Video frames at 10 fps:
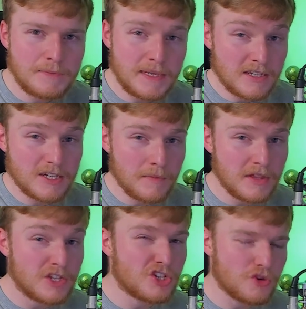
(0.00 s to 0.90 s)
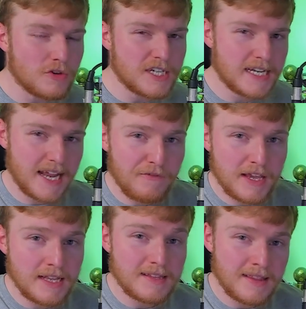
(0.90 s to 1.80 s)
being something so
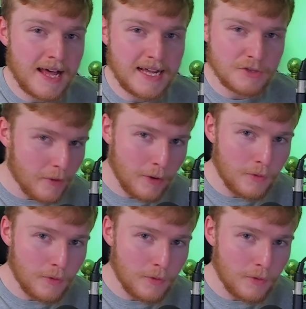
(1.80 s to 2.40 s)
significant to that as well.